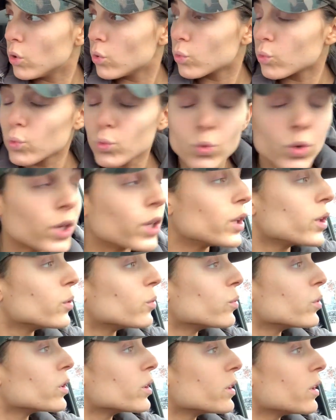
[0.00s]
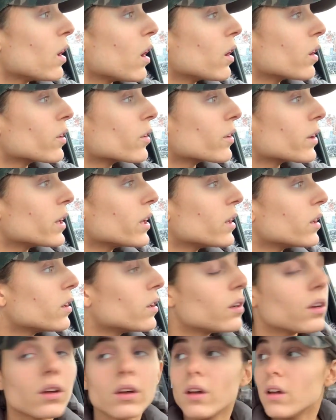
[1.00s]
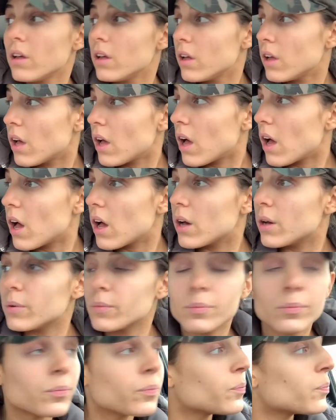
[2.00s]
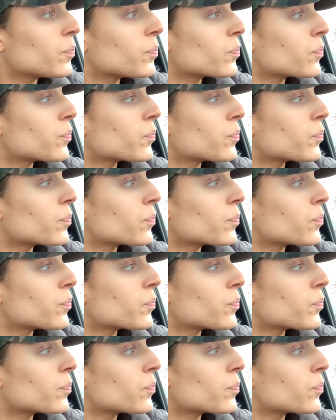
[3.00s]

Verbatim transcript: really, really hungry. Um,